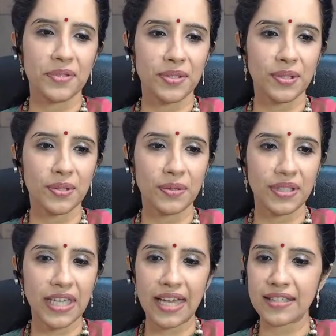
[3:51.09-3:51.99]
So
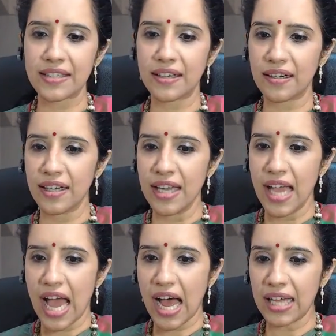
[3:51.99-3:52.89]
yes, are
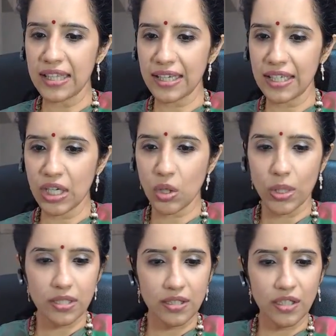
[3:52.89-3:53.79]
there any
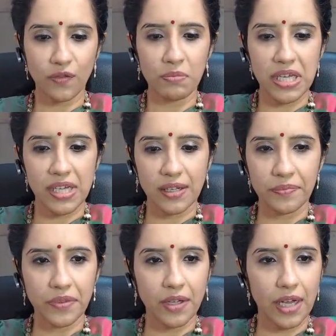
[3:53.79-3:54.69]
questions for me?
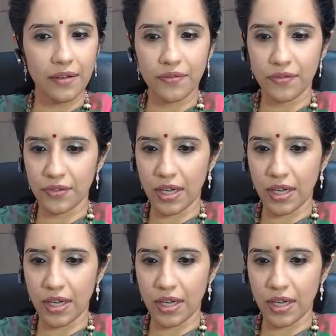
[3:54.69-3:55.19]
I have.